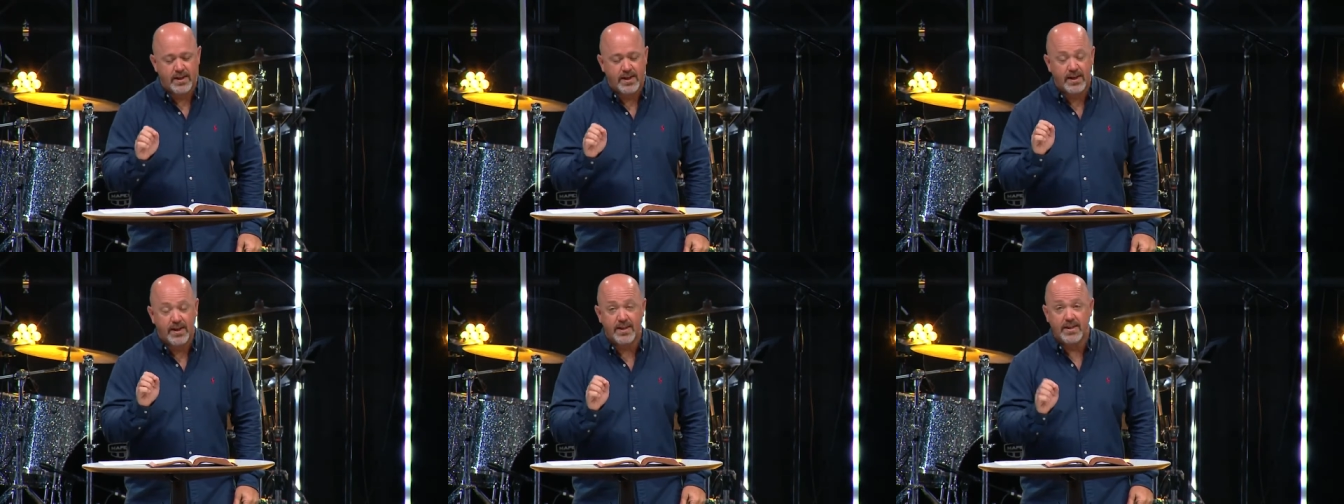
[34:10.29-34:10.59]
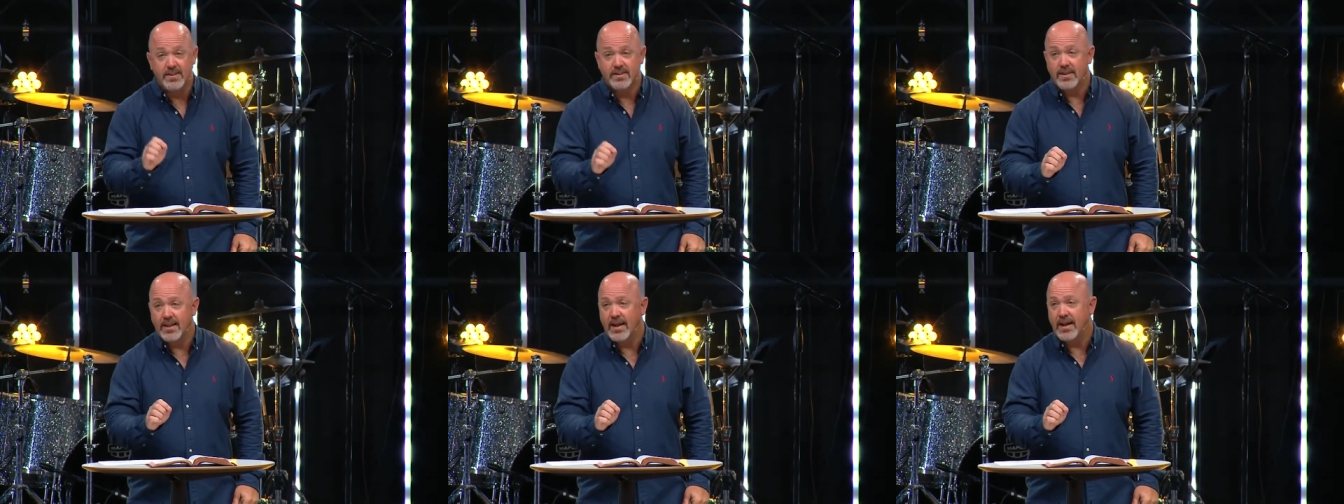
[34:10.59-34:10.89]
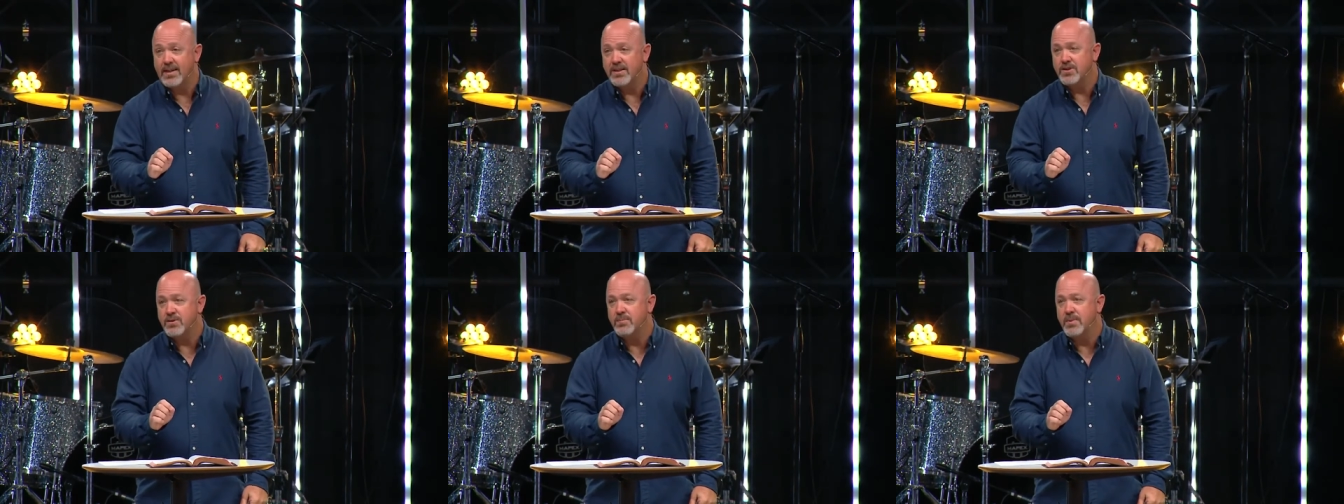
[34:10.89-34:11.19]
in his
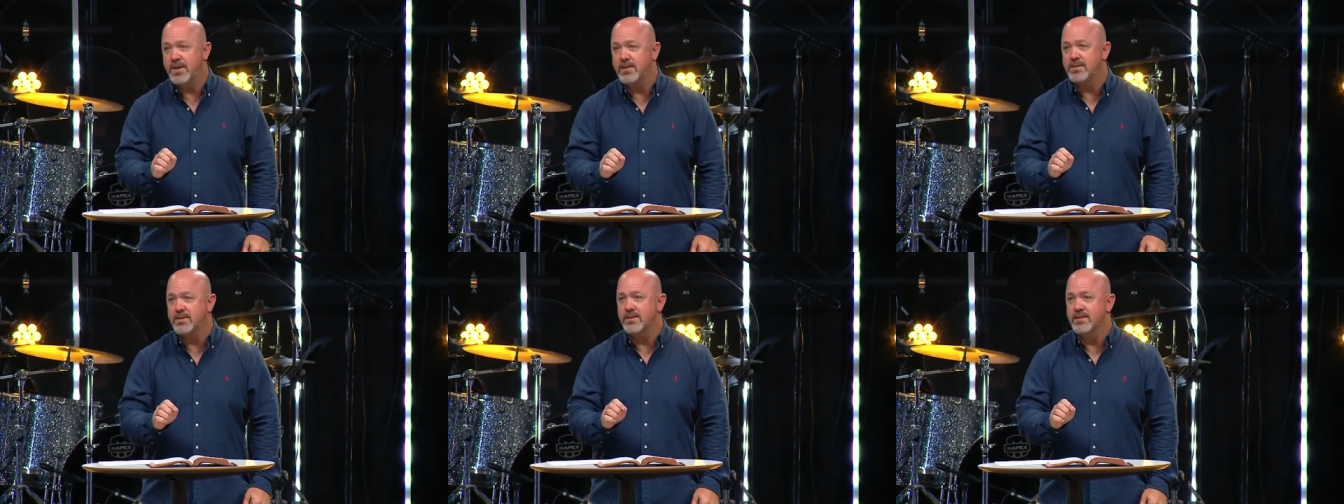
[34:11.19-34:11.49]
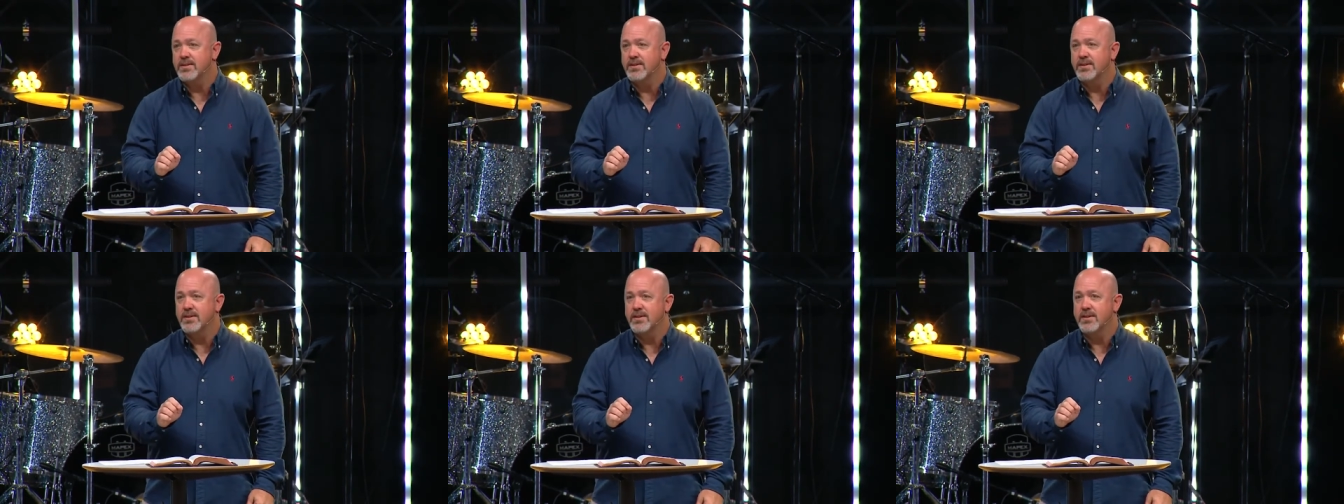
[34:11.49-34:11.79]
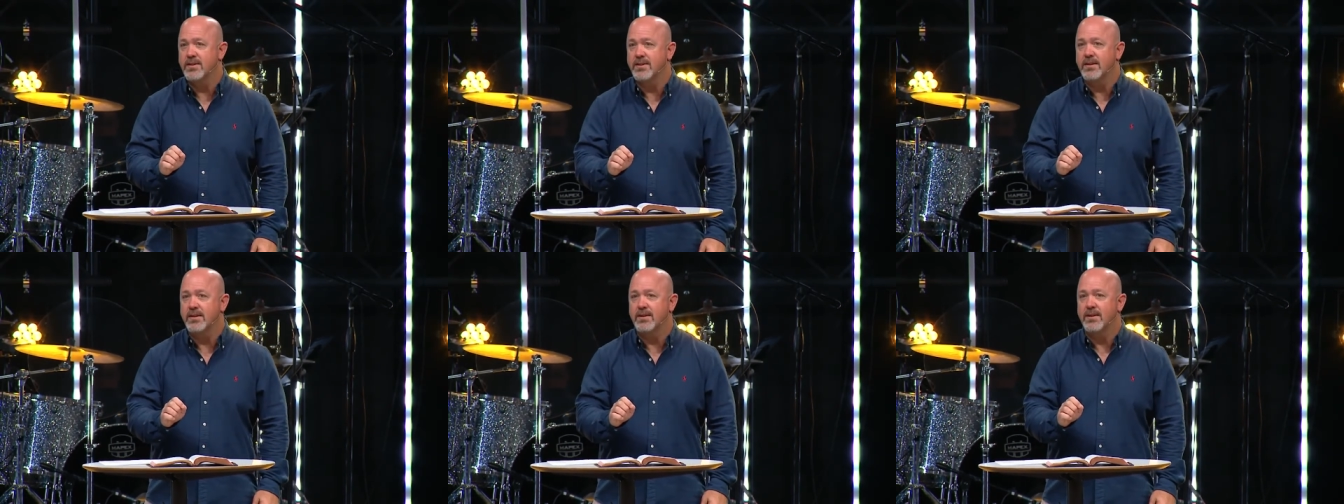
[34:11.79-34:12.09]
last message.
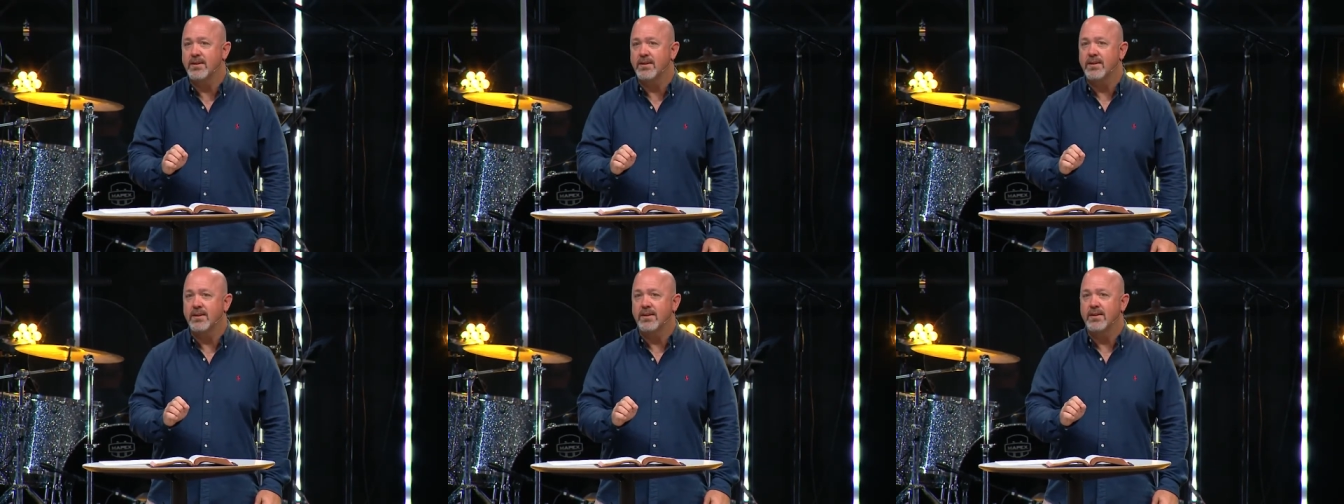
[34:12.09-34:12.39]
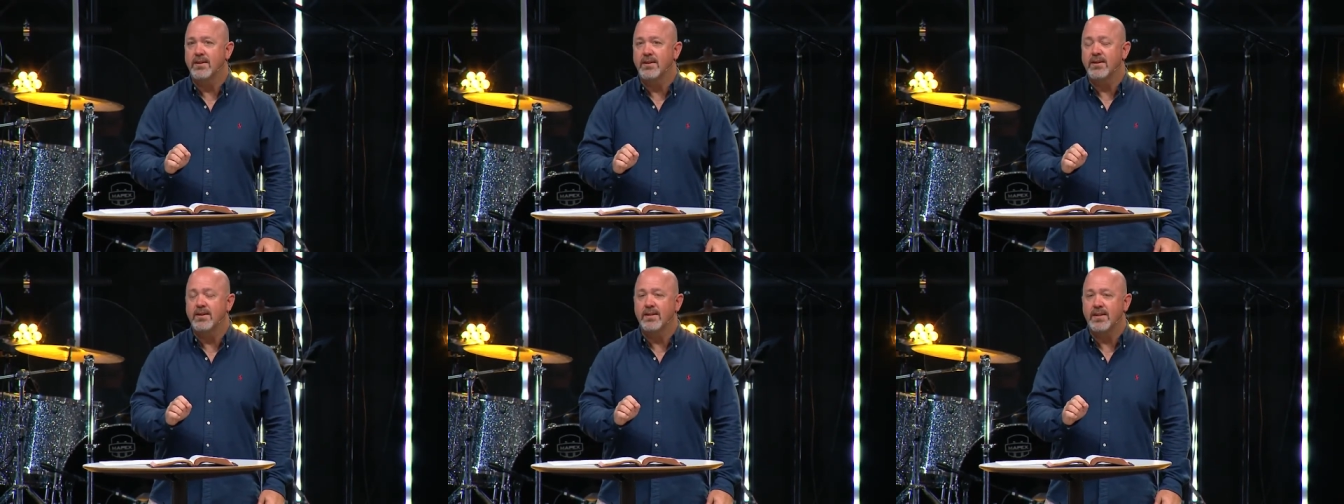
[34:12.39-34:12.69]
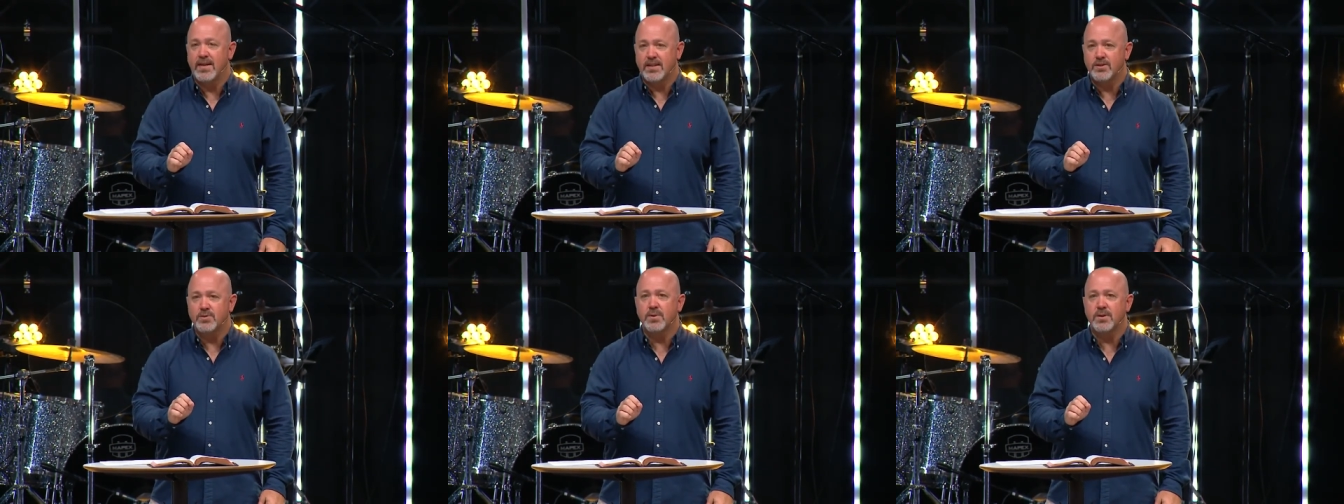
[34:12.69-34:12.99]

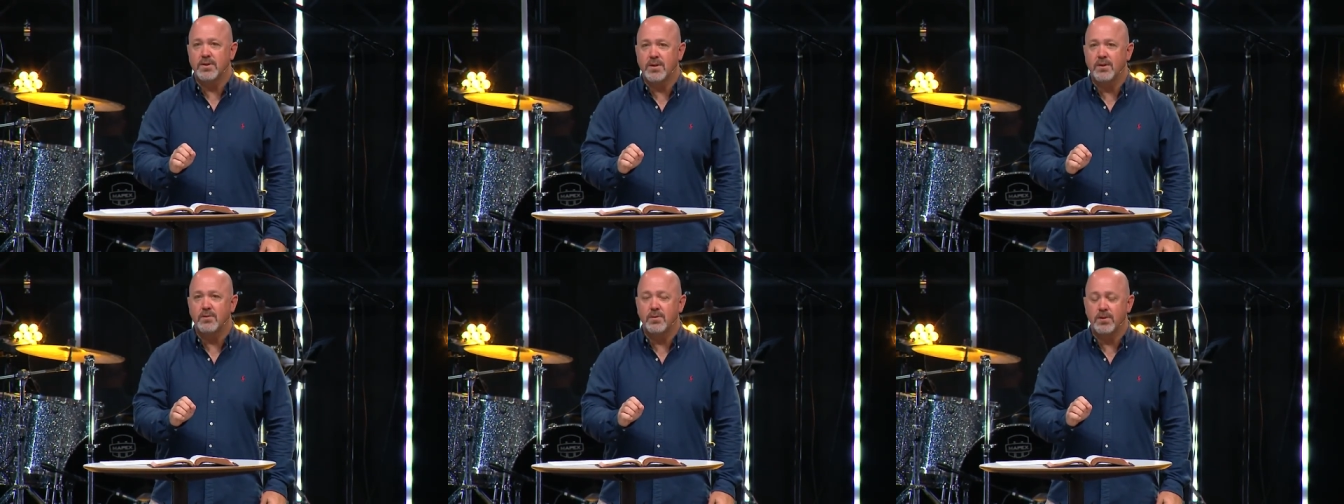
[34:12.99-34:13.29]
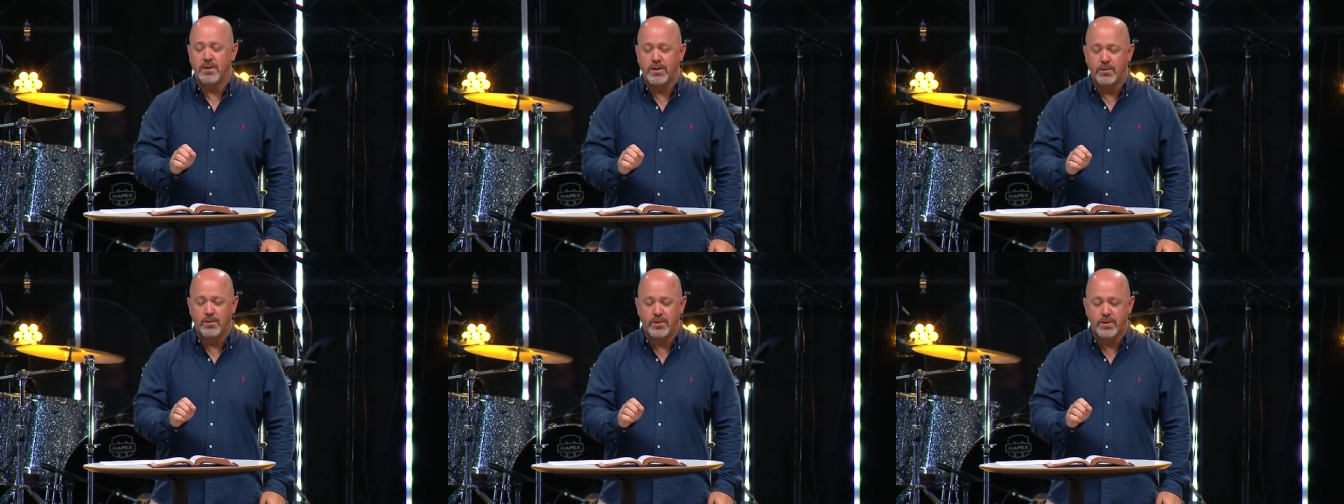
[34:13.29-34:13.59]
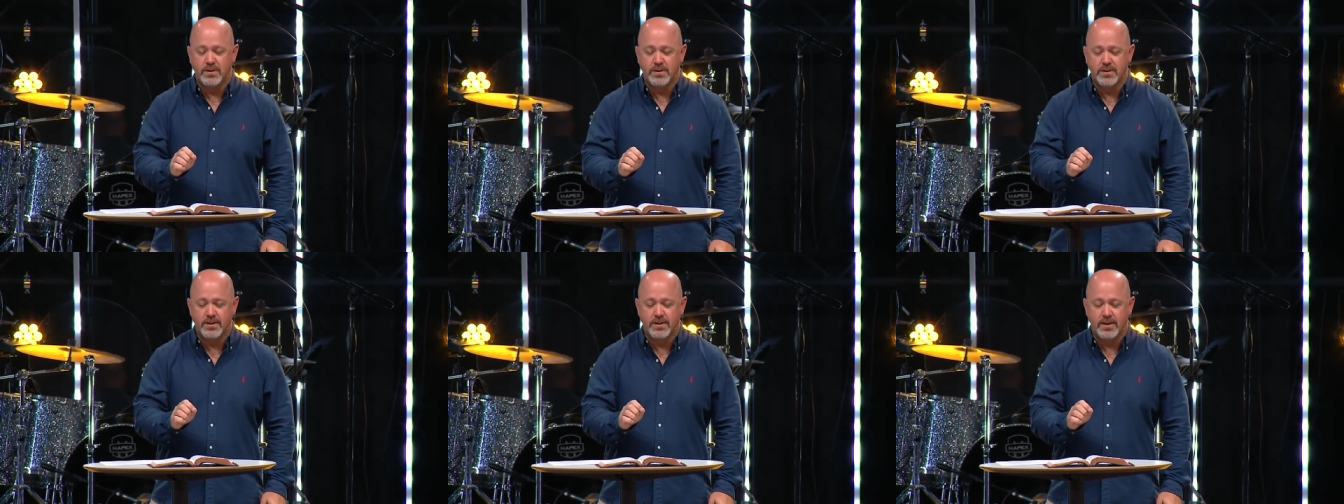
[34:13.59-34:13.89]
That's what they really
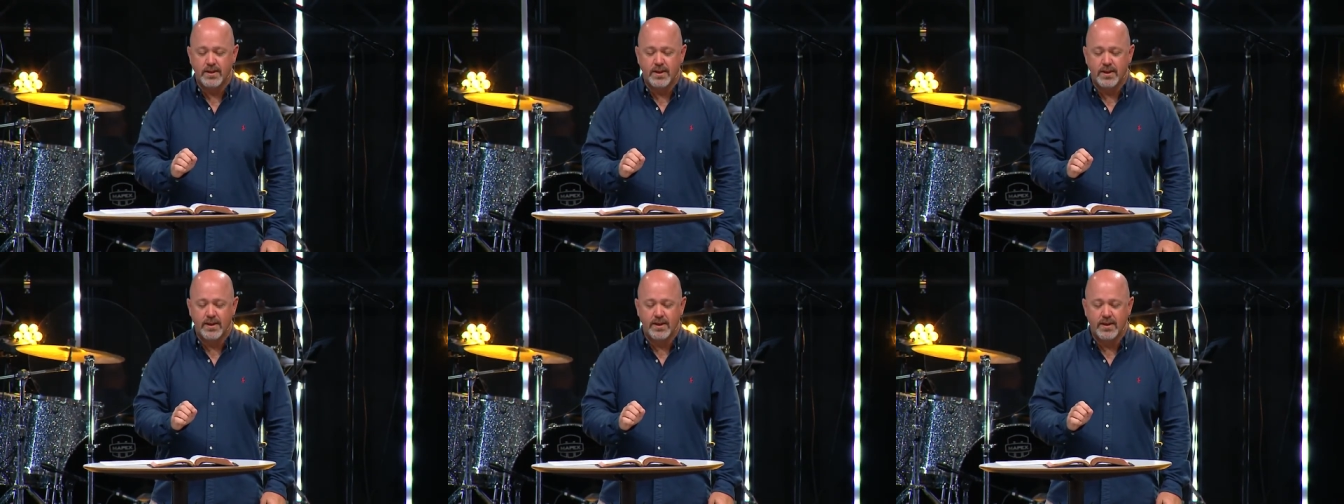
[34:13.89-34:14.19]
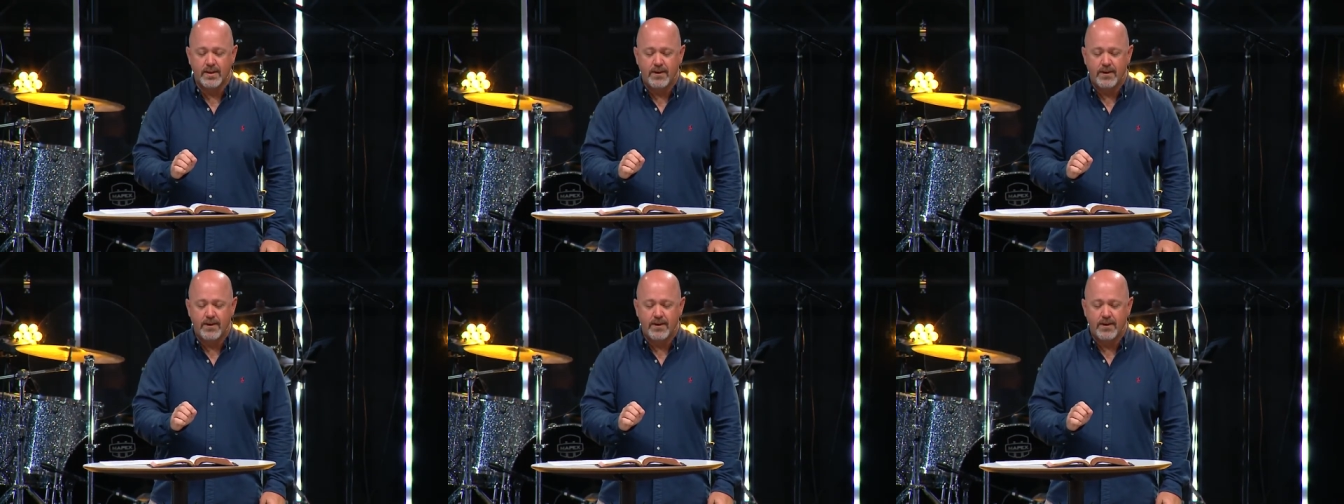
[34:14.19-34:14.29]
want to see.